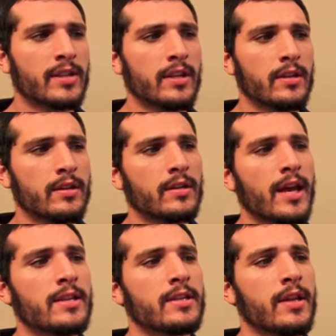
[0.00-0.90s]
SAE in
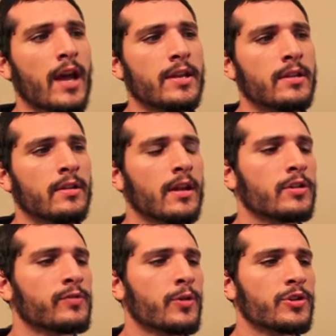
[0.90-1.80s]
1990, and
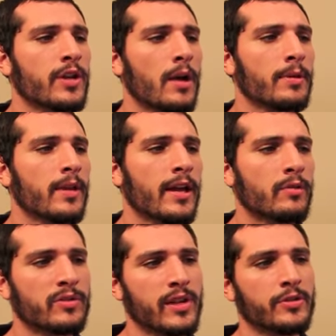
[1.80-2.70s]
his first job he landed
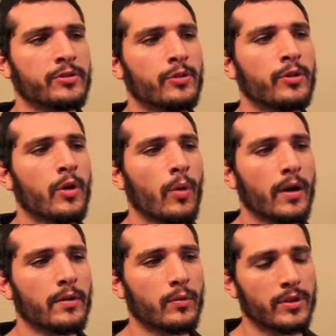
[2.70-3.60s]
was at Studio
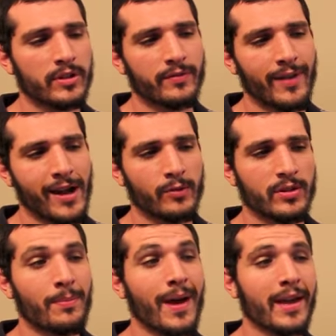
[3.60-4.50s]
One, which in fact was
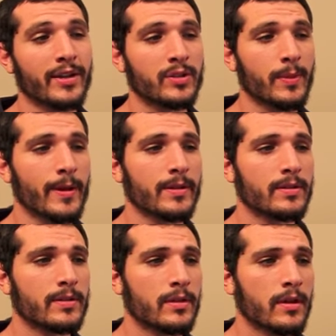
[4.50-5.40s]
a bad experience.